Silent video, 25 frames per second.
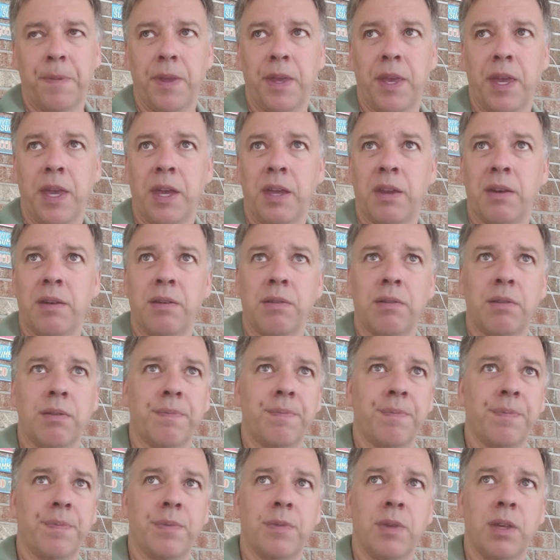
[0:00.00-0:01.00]
And,
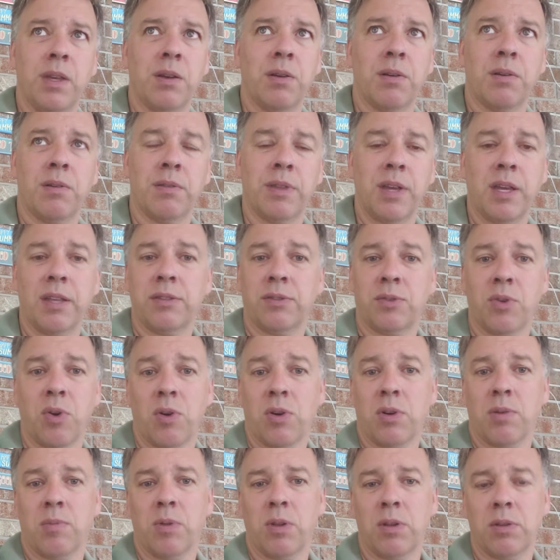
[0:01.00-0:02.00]
that's
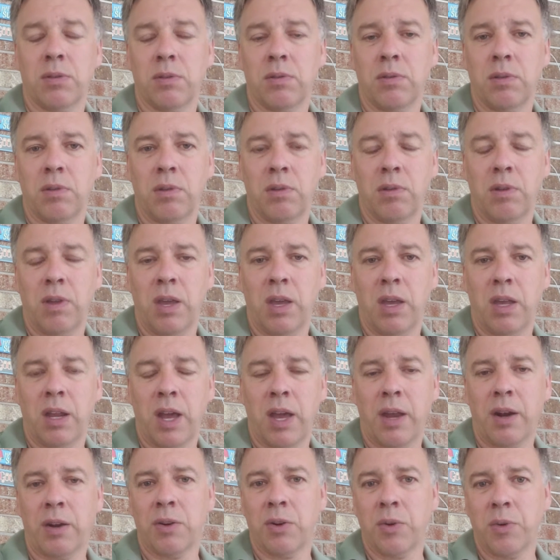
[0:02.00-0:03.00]
horrible.
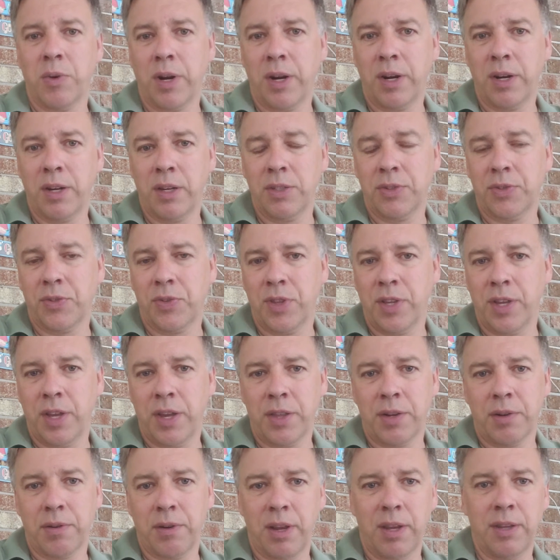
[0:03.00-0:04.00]
Yeah, I don't know what it is for the
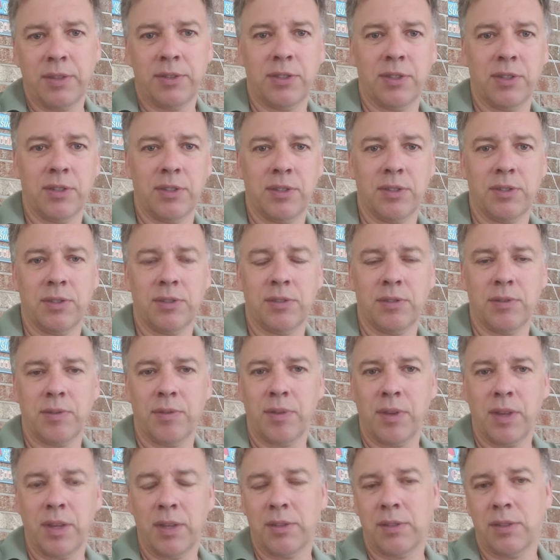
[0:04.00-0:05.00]
other races.
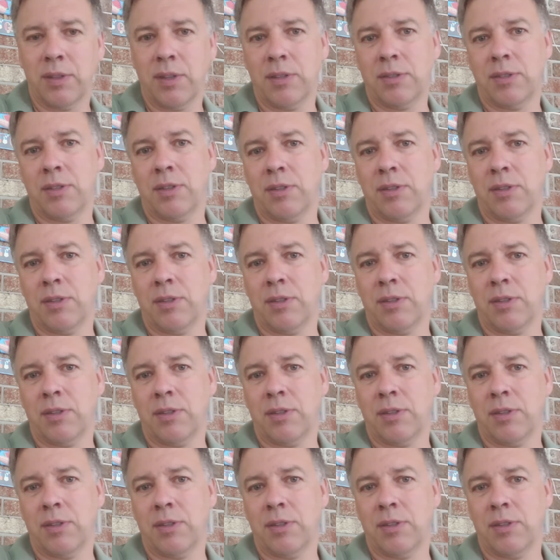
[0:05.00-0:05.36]
This